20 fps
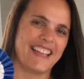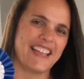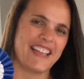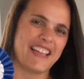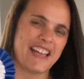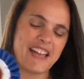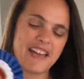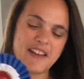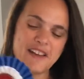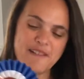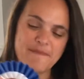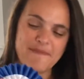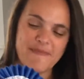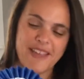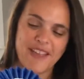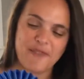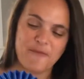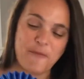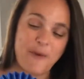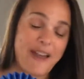
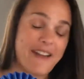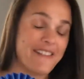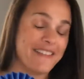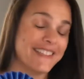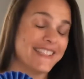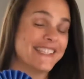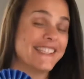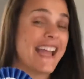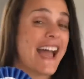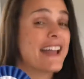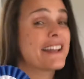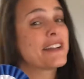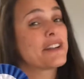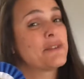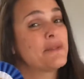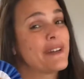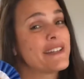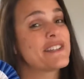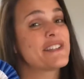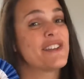Well, it's not an
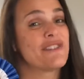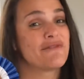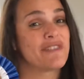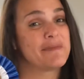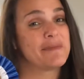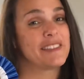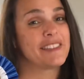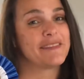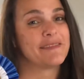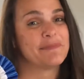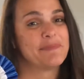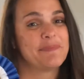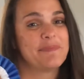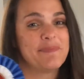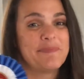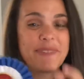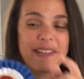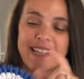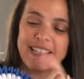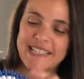equestrian ribbon
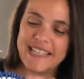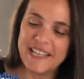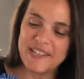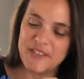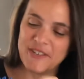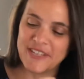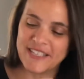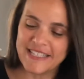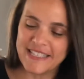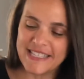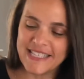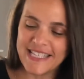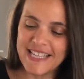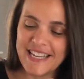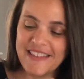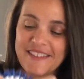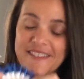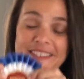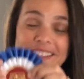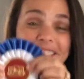because as you can
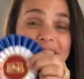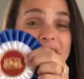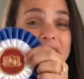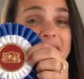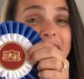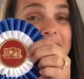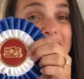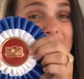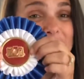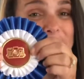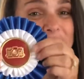see, there's a little camera